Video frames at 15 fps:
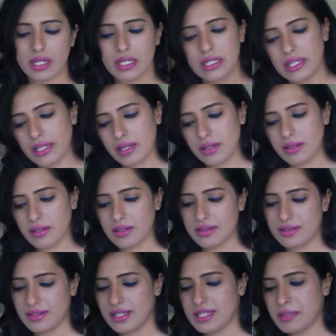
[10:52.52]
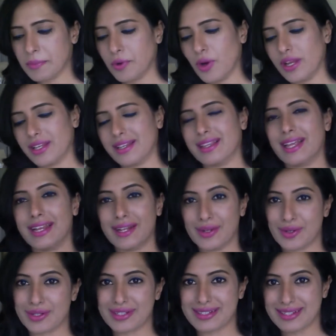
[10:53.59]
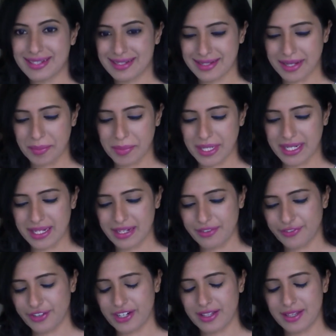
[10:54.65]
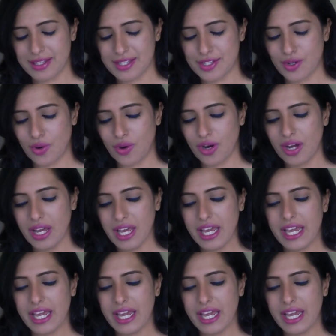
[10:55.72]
Little disappointed that it looked completely different in the store.